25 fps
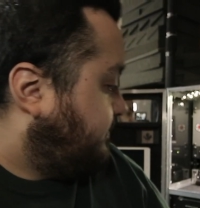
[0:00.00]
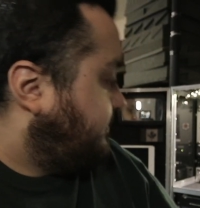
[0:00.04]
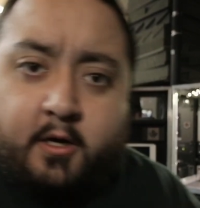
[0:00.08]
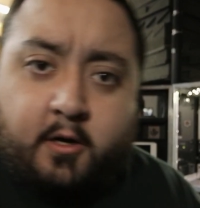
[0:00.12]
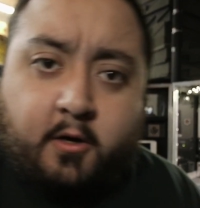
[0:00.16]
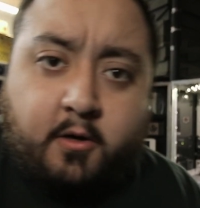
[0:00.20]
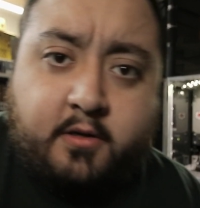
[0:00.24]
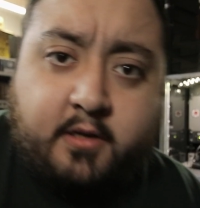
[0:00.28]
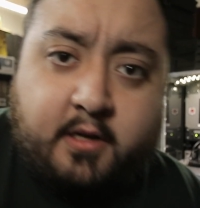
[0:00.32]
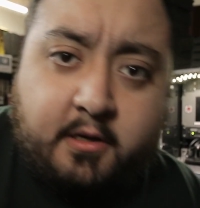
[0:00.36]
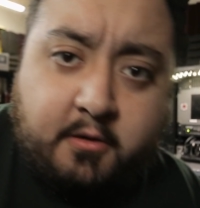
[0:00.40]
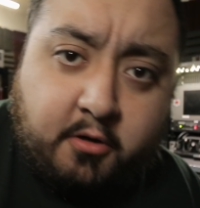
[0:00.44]

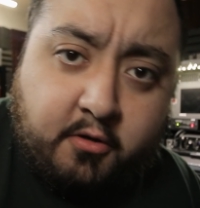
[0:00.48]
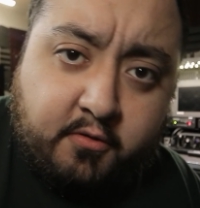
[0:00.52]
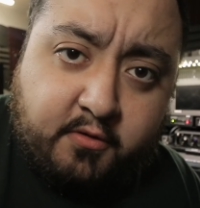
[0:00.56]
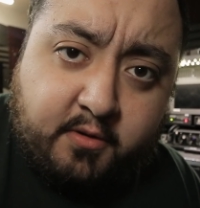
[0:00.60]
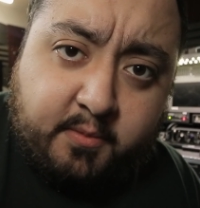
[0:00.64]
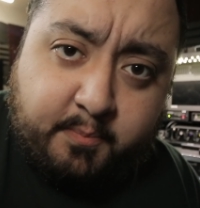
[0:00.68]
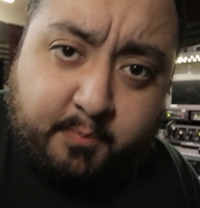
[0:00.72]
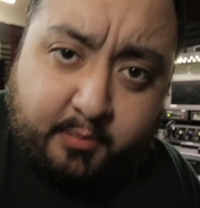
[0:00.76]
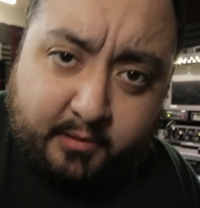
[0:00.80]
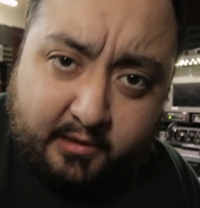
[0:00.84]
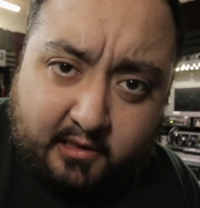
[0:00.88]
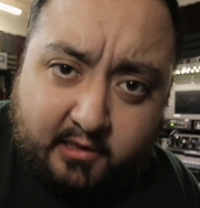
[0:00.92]
On another
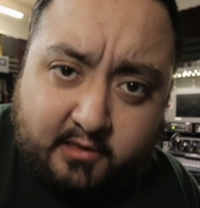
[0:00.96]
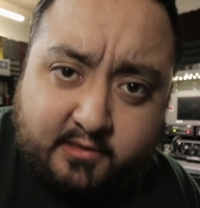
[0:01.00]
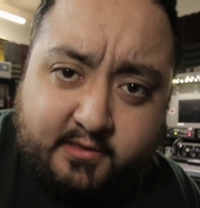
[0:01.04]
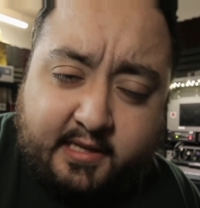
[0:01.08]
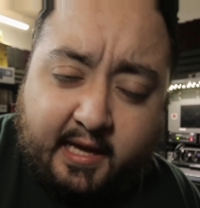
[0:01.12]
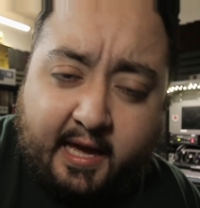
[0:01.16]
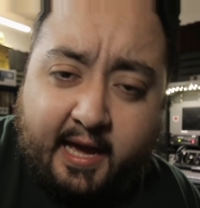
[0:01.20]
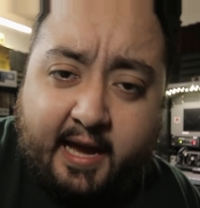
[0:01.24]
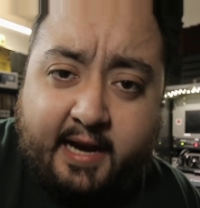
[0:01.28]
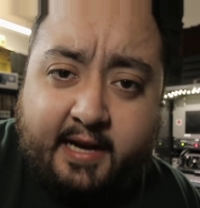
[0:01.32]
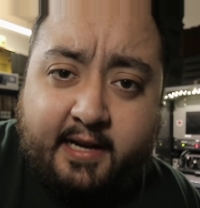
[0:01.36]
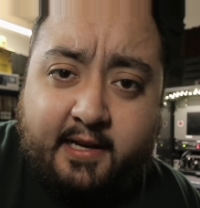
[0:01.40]
plus
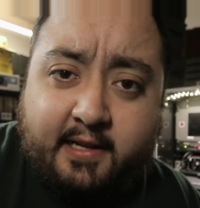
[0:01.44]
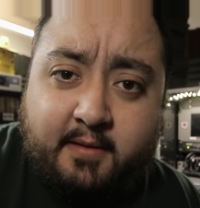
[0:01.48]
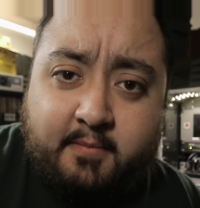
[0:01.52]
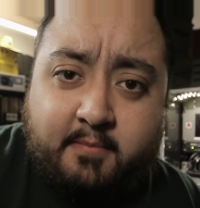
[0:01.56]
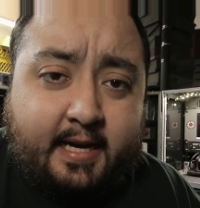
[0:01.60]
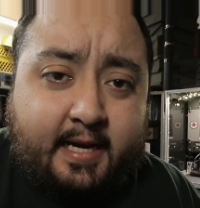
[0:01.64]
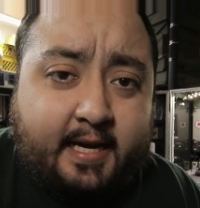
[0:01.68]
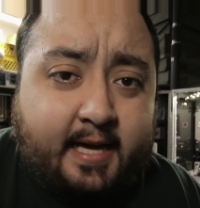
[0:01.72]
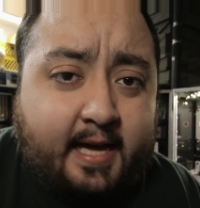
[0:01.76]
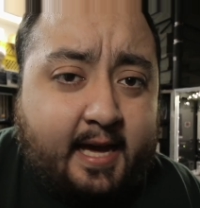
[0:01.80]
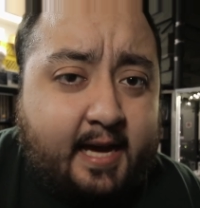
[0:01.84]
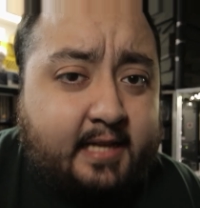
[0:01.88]
item,
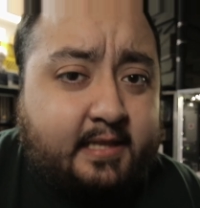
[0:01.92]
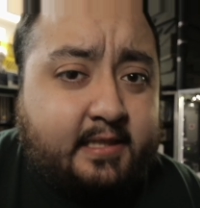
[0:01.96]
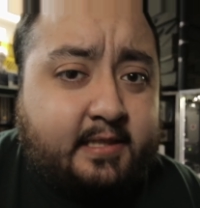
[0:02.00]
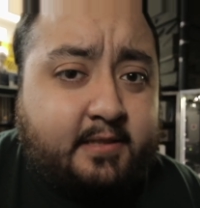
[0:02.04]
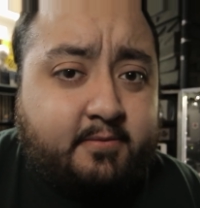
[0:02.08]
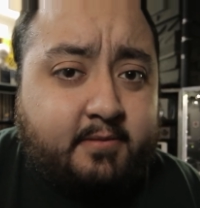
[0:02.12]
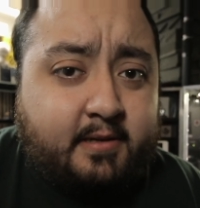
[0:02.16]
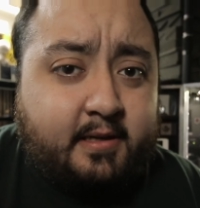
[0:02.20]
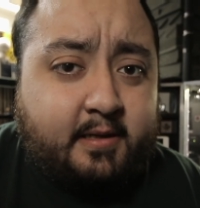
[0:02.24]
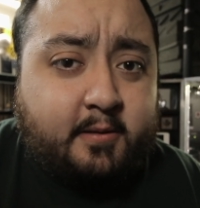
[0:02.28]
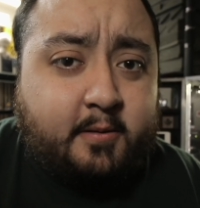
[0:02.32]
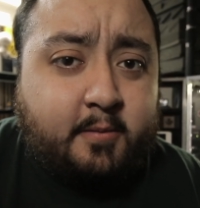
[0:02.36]
I highly
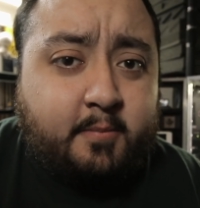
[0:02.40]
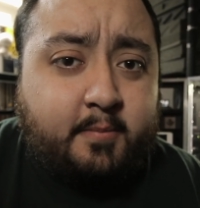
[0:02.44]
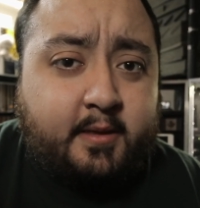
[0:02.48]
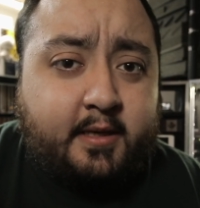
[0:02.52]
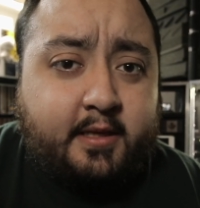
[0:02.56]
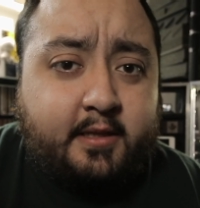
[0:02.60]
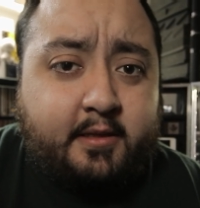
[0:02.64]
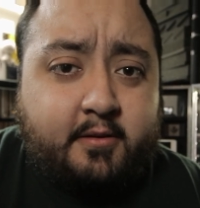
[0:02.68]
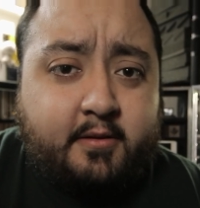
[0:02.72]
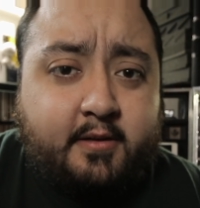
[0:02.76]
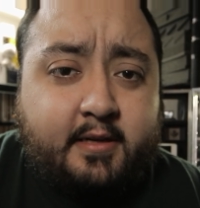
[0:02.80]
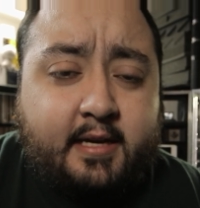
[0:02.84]

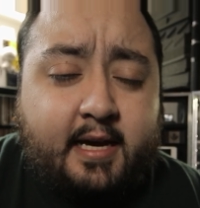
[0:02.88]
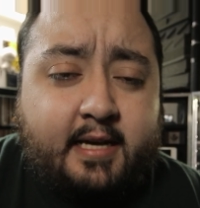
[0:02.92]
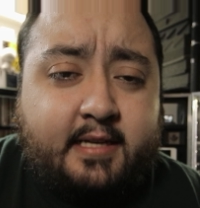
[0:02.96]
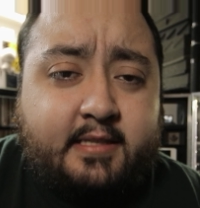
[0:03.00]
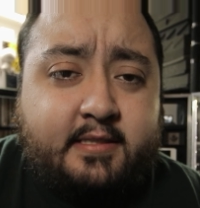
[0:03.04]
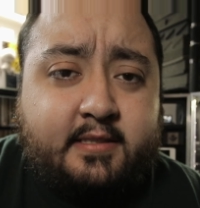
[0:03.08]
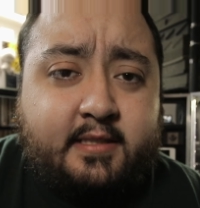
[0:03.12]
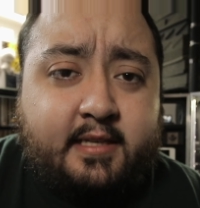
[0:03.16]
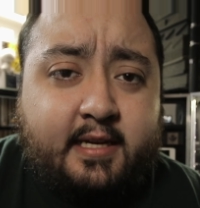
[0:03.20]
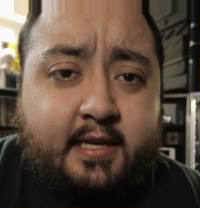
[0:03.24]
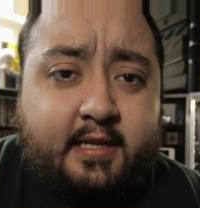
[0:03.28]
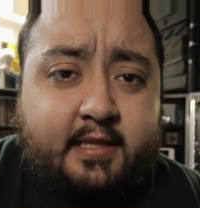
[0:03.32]
recommend you
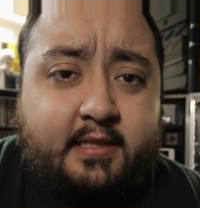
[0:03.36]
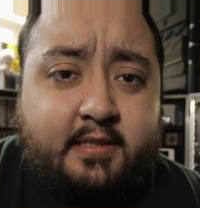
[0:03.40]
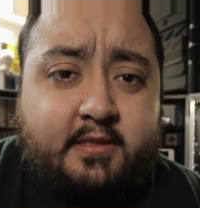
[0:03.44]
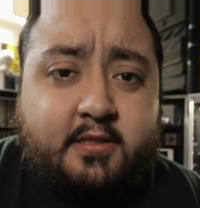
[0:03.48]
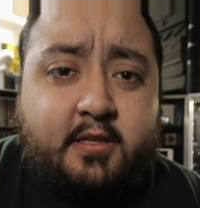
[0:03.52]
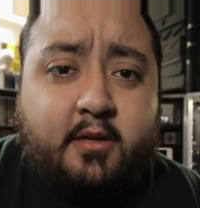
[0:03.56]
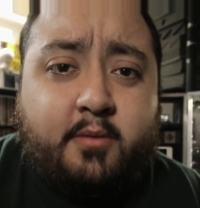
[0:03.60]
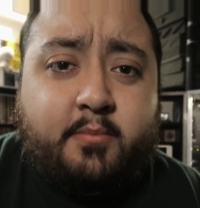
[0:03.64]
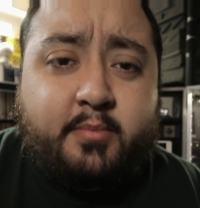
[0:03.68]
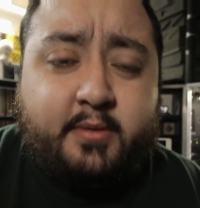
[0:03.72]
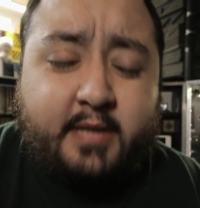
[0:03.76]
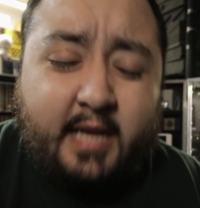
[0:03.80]
guys getting
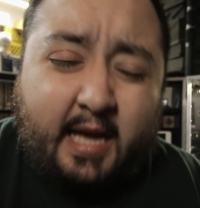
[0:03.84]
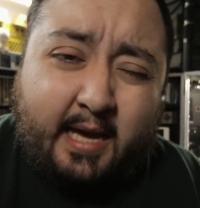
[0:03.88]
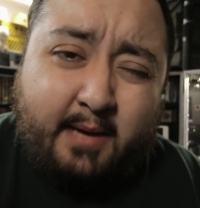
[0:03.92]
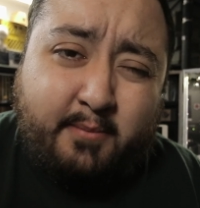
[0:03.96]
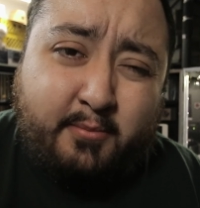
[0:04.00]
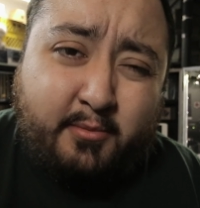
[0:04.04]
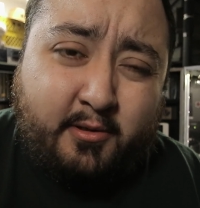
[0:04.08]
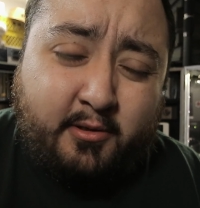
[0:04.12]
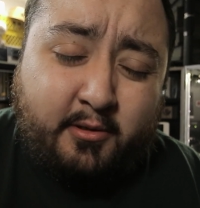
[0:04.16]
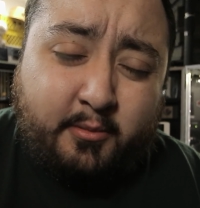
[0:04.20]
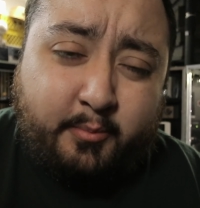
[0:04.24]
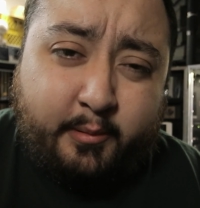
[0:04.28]
some
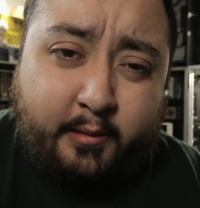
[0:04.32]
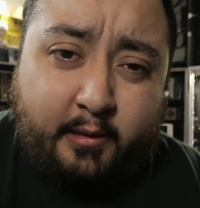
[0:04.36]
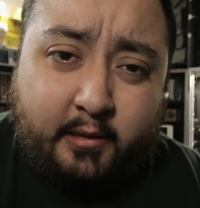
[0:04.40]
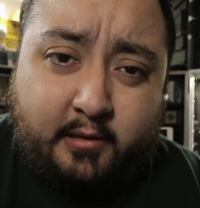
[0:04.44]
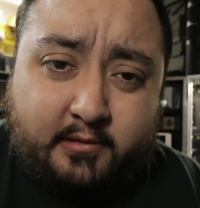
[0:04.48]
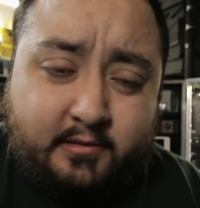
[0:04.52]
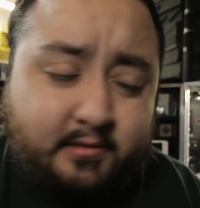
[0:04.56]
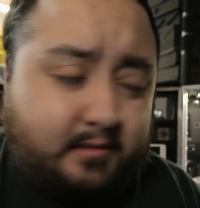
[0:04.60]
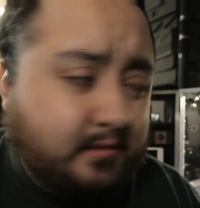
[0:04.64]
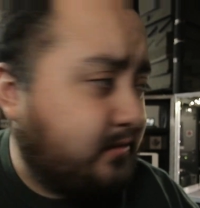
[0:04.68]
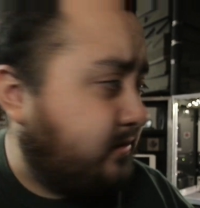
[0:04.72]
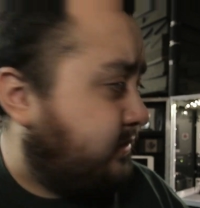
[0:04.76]
timecode
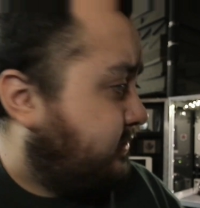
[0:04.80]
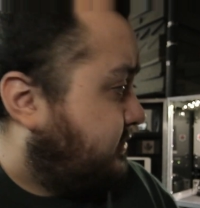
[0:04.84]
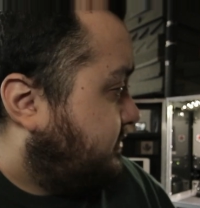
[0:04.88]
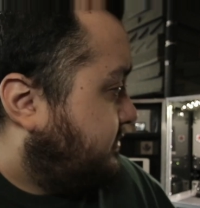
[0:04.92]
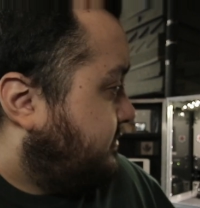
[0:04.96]
boxes.